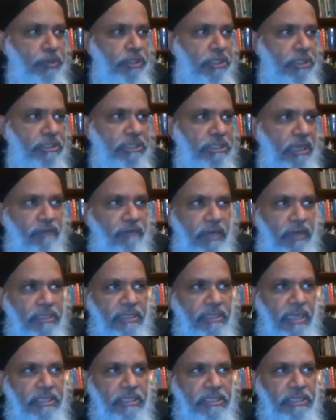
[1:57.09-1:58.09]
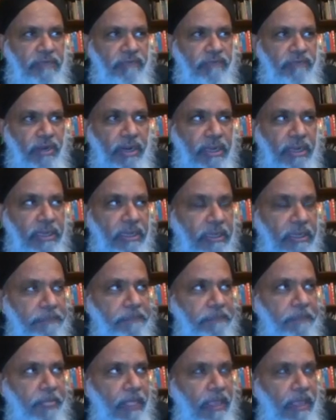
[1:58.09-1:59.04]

mujhe jalwa danish farang.